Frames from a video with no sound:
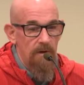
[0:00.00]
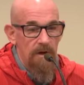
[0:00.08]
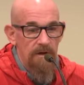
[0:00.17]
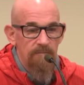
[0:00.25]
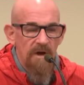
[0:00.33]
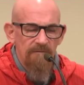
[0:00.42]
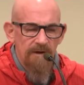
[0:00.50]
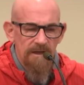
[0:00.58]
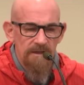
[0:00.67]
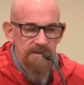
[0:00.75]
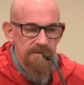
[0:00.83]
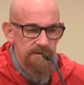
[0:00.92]
My
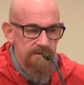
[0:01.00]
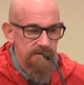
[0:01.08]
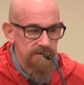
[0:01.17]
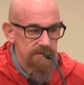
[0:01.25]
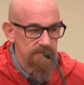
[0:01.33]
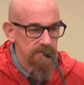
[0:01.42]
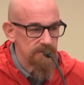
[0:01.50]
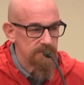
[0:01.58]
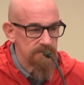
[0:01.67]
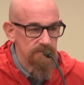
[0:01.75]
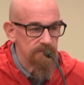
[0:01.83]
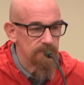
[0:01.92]
recollection is it
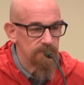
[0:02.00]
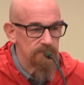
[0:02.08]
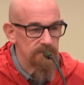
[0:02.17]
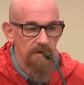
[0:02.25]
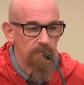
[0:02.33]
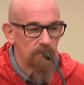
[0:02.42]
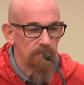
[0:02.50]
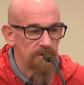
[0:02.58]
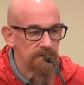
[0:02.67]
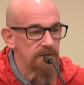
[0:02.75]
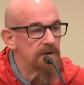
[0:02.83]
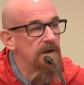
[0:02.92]
was, they were
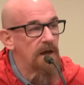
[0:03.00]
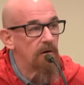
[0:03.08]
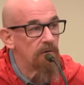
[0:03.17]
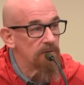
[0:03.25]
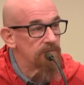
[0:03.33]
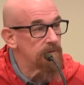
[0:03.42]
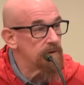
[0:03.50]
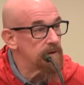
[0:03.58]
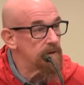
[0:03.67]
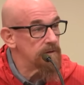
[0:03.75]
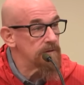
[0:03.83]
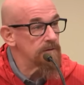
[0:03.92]
within an hour of one
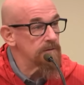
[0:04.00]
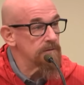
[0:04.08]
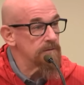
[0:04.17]
another.